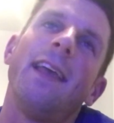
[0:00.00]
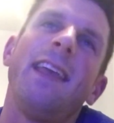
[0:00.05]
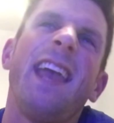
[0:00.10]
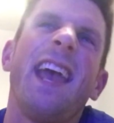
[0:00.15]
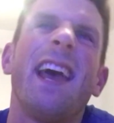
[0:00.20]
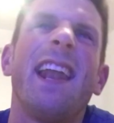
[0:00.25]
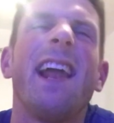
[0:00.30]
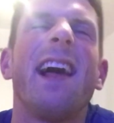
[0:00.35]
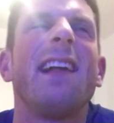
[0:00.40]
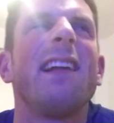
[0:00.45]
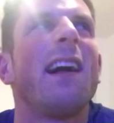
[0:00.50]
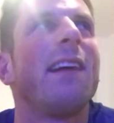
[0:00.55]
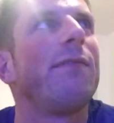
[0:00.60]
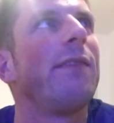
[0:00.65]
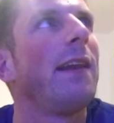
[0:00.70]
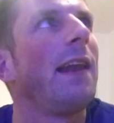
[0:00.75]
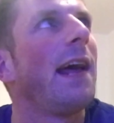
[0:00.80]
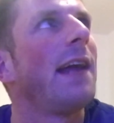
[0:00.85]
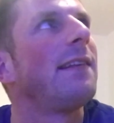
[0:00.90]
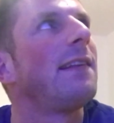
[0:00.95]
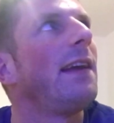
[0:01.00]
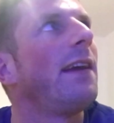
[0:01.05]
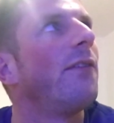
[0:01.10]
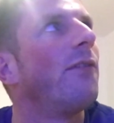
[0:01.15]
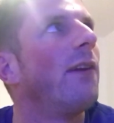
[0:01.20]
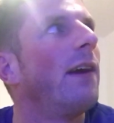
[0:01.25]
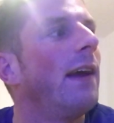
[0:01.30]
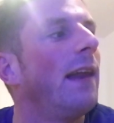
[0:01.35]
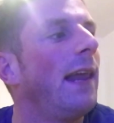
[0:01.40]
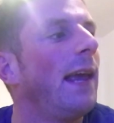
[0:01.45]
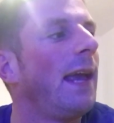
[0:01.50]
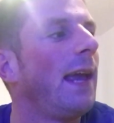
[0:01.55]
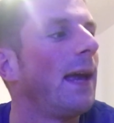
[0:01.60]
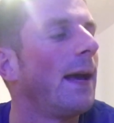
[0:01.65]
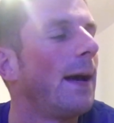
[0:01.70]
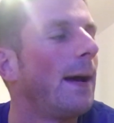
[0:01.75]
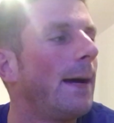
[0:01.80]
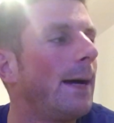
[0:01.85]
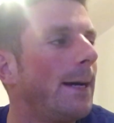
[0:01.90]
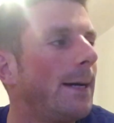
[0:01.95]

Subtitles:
Yeah, and I think that's it really.